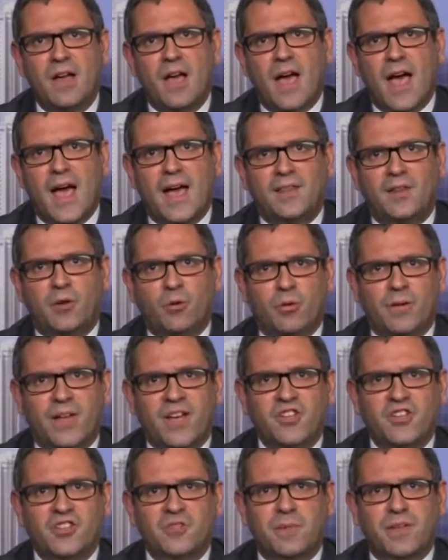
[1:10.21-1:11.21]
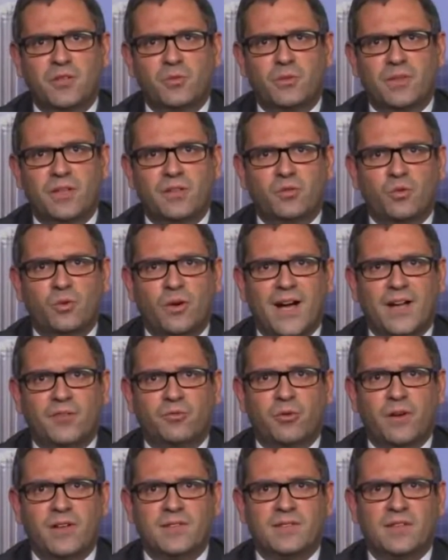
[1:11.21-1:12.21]
Uh, the relations between the two
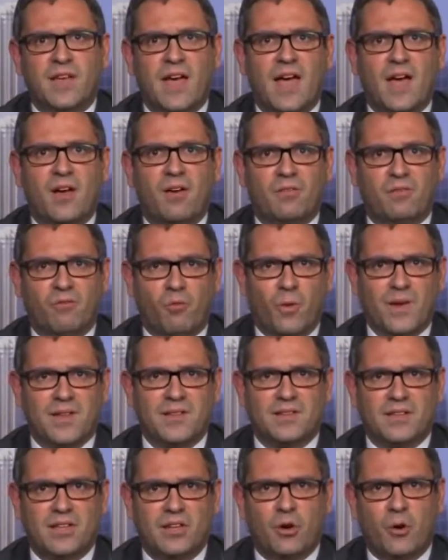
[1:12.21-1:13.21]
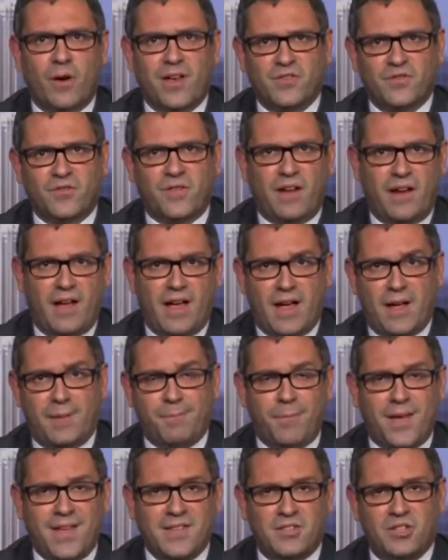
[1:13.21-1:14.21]
countries uh, was, you know, as um,
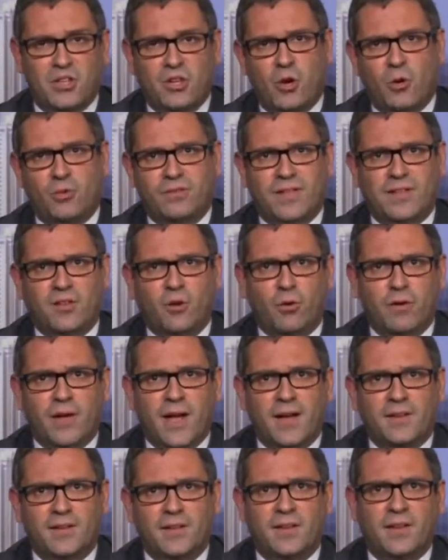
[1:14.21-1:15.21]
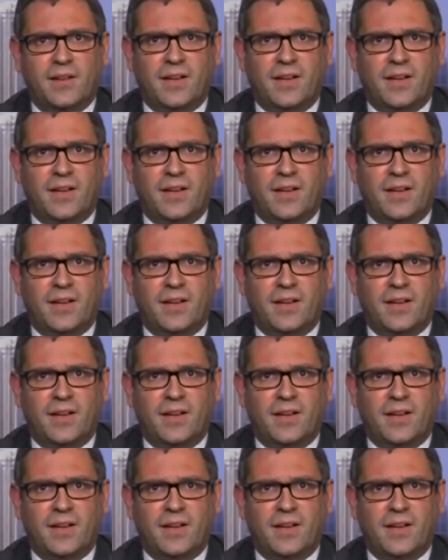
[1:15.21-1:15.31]
as you know, deteriorated